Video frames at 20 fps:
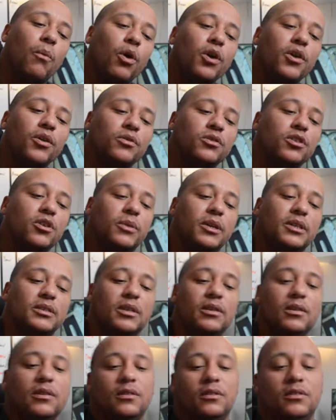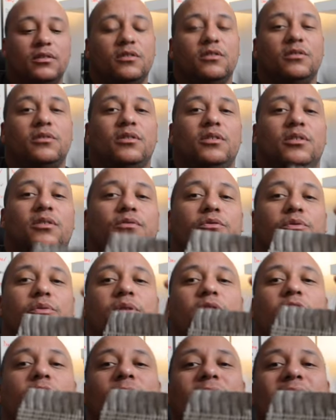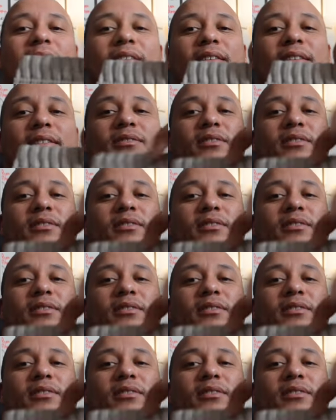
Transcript: what you'll do is you'll roll it up like this.